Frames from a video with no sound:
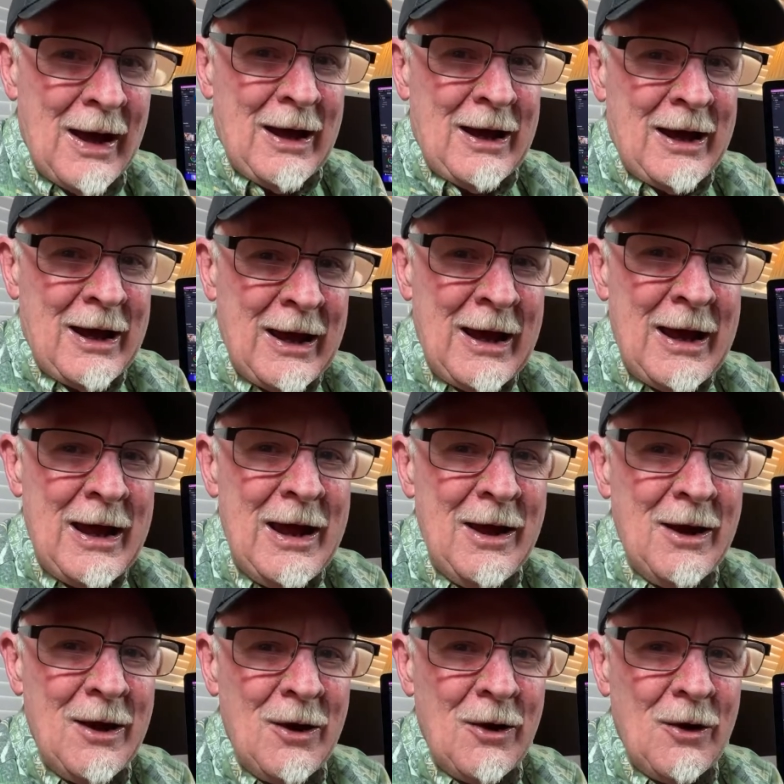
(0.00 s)

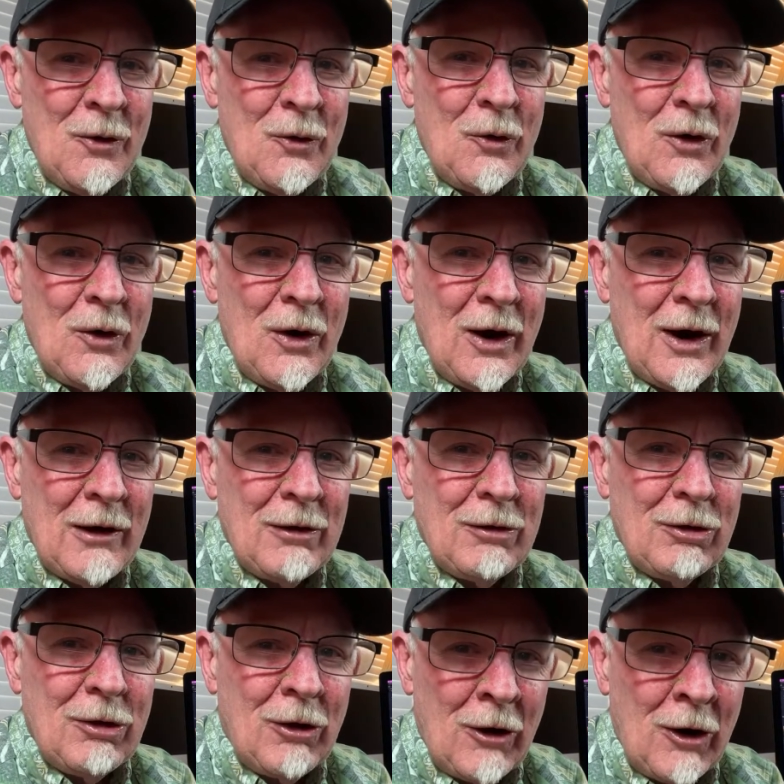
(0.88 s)
He
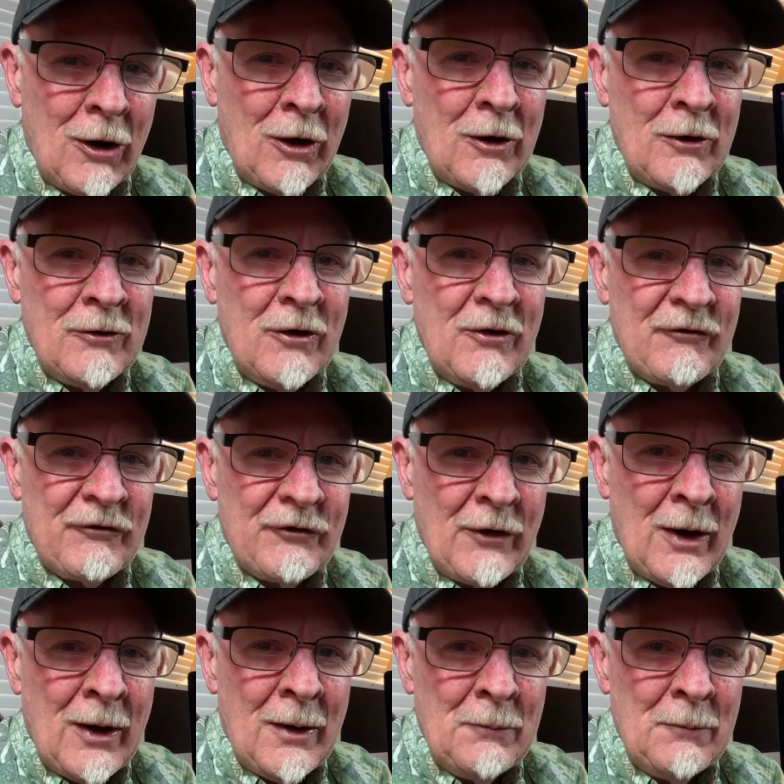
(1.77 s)
learned
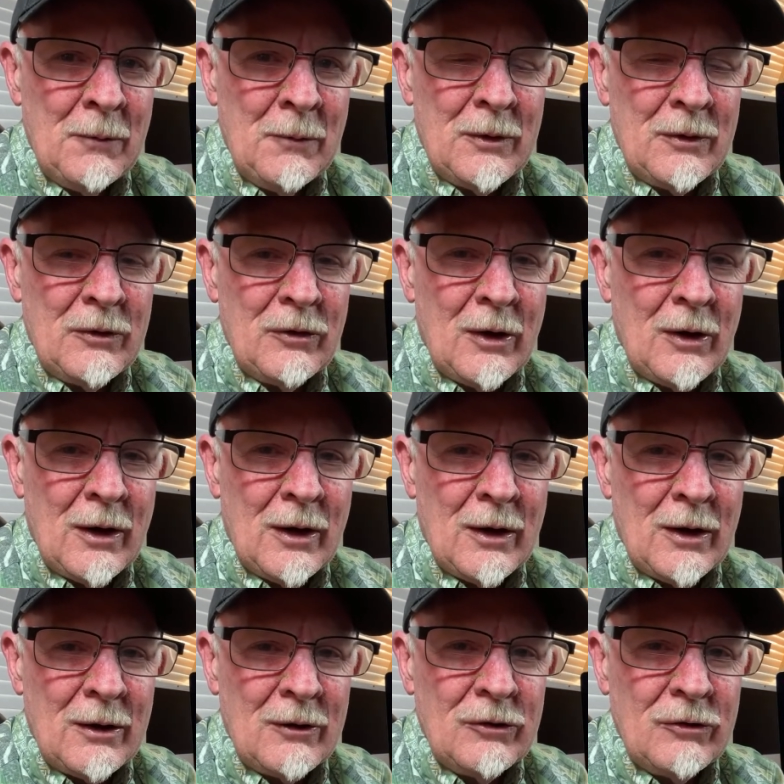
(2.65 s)
from
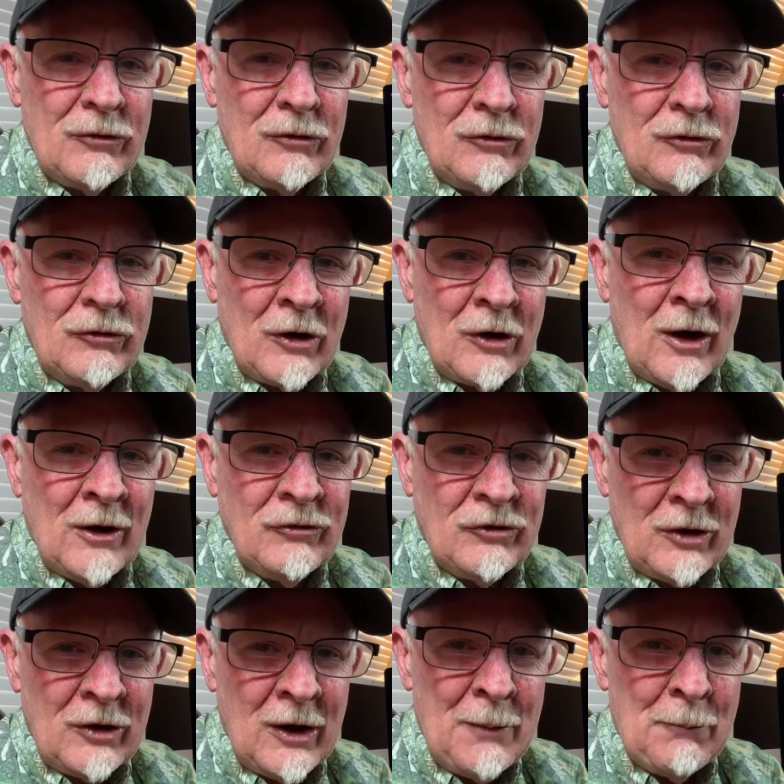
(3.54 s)
John
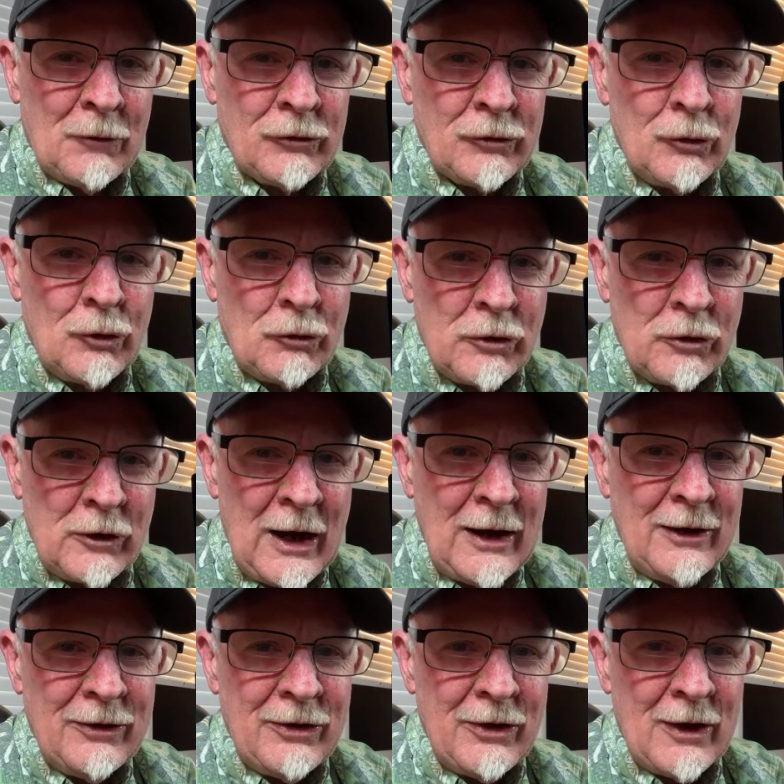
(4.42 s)
Chambers, who
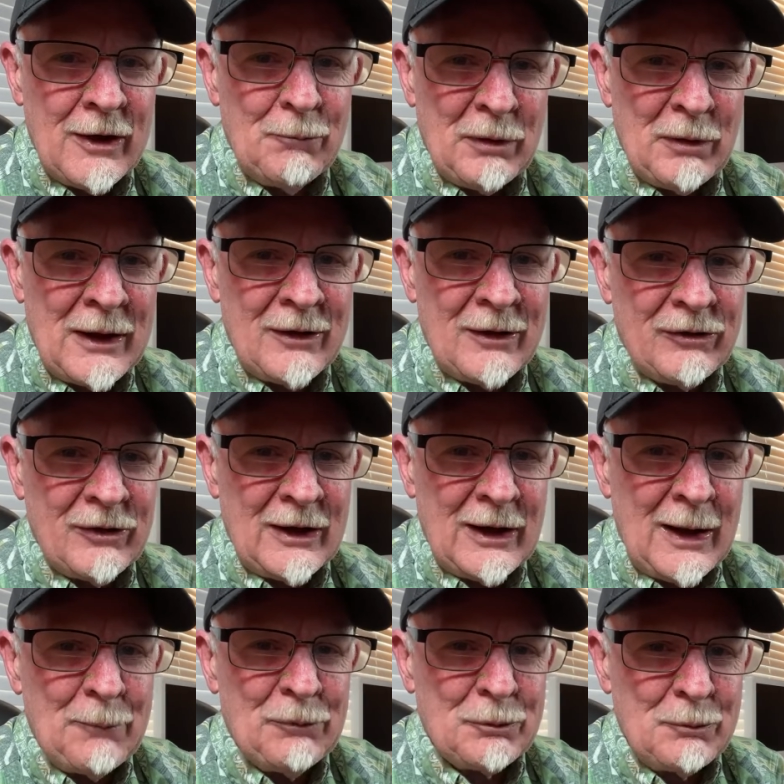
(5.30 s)
created the Planet of
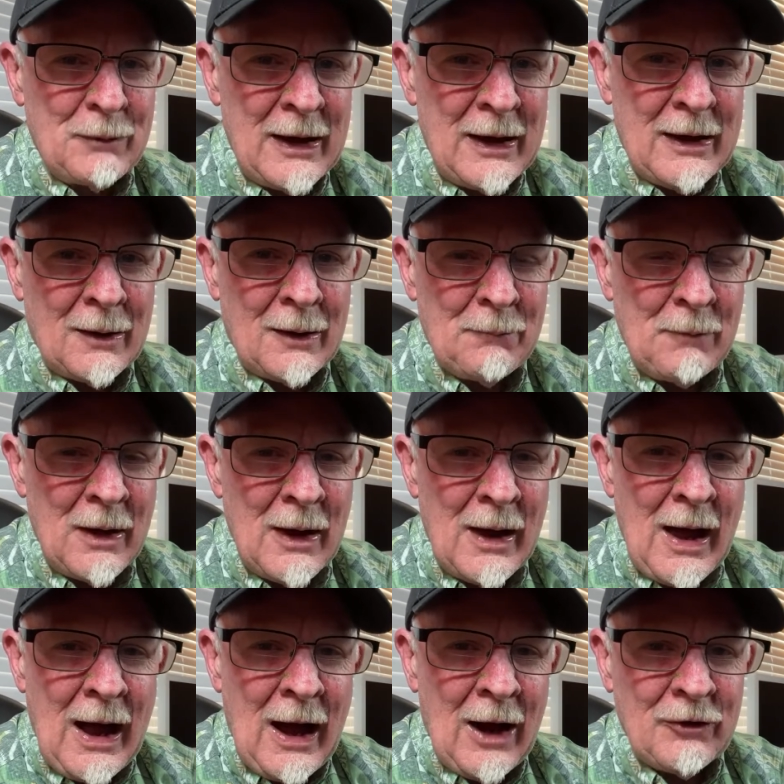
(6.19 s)
the Apes makeup,
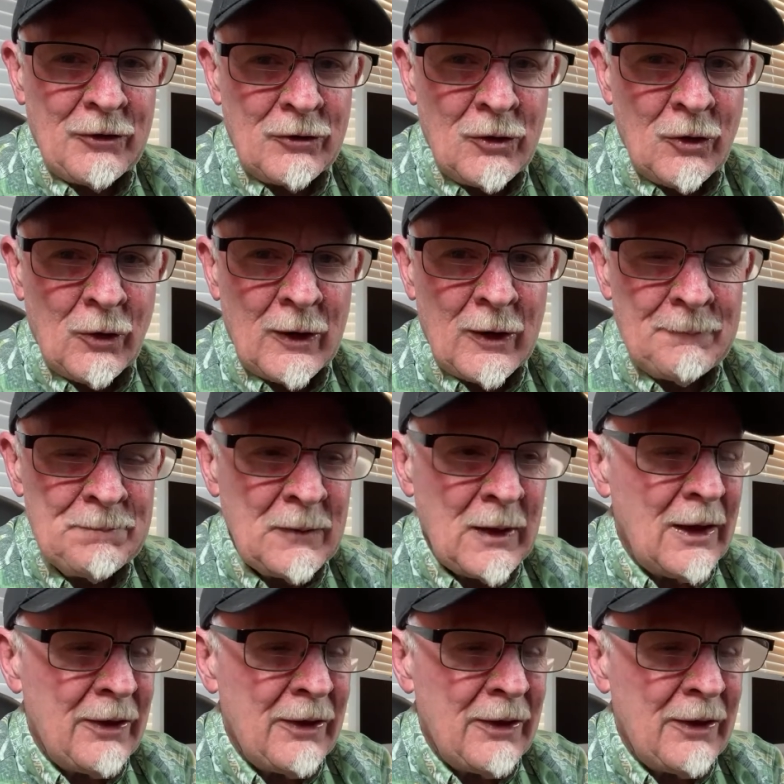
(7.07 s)
how to do it.